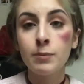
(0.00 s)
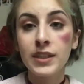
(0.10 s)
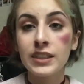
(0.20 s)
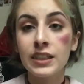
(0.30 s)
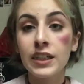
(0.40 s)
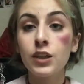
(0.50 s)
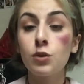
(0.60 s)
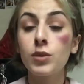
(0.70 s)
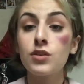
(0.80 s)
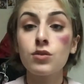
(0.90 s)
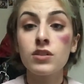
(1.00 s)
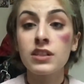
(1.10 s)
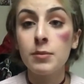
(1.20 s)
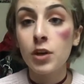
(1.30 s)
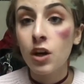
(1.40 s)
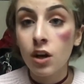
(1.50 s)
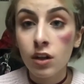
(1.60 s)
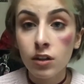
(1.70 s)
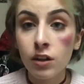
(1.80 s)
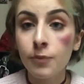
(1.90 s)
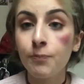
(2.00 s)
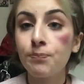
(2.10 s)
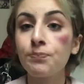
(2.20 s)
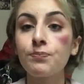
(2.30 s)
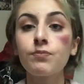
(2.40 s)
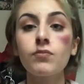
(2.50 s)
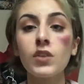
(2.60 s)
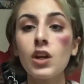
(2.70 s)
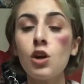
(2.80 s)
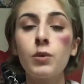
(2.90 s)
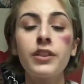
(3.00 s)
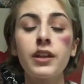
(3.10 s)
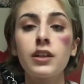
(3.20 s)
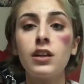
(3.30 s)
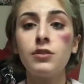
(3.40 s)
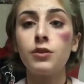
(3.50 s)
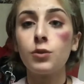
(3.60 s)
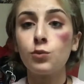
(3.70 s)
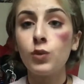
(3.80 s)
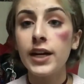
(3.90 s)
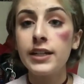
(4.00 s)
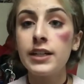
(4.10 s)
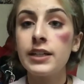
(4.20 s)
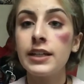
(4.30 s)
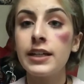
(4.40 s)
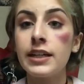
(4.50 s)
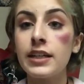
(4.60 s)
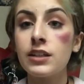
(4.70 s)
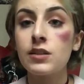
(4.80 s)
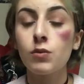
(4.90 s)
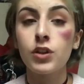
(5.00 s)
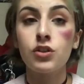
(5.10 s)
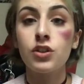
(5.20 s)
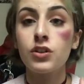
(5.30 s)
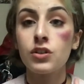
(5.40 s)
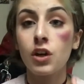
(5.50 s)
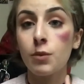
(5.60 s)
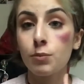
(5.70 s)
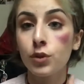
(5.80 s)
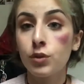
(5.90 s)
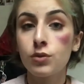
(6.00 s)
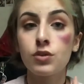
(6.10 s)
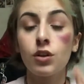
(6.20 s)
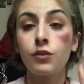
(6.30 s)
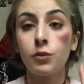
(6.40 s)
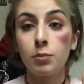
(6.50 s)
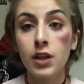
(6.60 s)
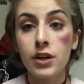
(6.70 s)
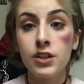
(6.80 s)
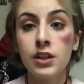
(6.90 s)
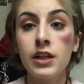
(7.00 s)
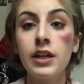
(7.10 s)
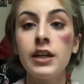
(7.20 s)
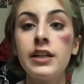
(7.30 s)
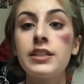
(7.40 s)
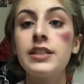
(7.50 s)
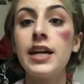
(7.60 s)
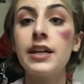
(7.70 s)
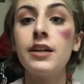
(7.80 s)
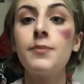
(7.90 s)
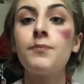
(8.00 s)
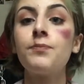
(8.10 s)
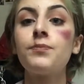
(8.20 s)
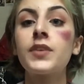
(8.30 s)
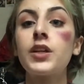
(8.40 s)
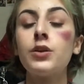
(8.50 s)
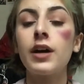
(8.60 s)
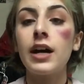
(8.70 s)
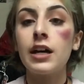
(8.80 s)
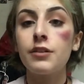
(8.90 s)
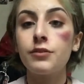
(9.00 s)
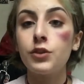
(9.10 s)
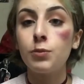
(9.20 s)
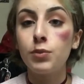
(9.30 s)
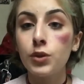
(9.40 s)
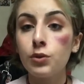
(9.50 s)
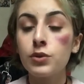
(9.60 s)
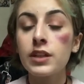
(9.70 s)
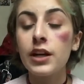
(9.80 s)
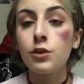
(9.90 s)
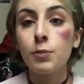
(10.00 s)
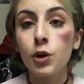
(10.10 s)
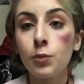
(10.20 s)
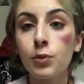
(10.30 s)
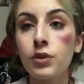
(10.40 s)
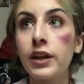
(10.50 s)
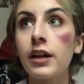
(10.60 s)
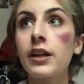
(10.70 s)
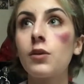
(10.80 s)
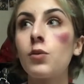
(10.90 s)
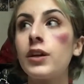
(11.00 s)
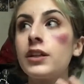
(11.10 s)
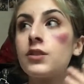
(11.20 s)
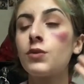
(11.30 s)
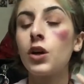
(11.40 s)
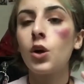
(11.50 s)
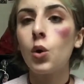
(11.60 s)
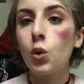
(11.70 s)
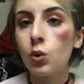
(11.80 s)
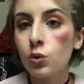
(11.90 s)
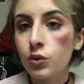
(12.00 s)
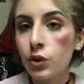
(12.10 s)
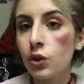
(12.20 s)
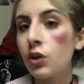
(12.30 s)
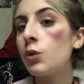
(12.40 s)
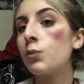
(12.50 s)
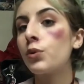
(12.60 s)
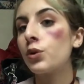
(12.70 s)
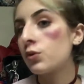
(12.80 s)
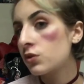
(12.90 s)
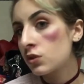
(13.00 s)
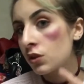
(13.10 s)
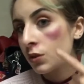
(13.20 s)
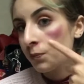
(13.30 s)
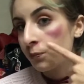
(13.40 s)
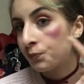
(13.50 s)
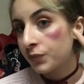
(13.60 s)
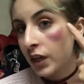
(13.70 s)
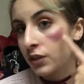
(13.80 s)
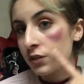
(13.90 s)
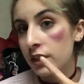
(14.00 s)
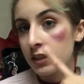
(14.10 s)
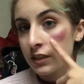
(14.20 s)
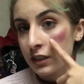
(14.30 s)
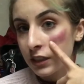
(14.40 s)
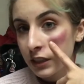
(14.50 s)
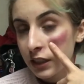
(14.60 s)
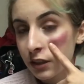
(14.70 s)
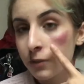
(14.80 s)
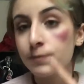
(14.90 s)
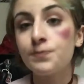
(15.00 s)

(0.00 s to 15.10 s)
Basically, you always use the same color. When we think of red is when you just got bruise or for blood. Then you have the blues and the purple, that when it's for older bruise, as you can see here.